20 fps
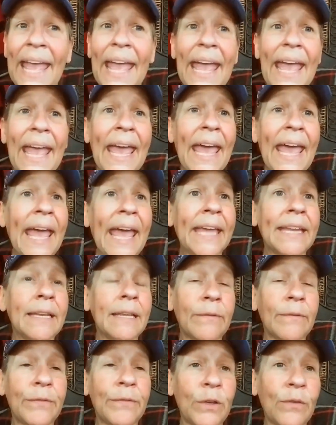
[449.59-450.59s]
and
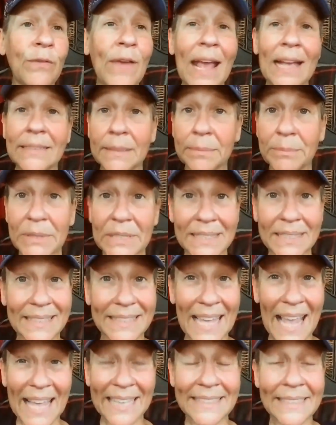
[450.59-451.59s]
if you've had some
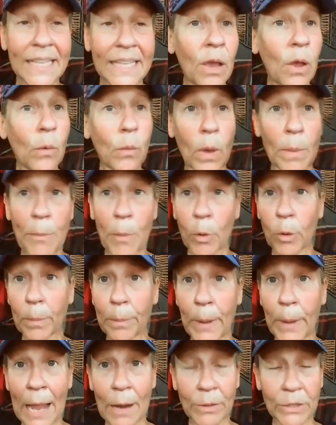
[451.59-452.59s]
success, well, more
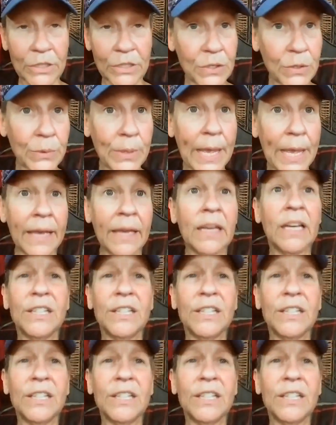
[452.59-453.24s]
power to you.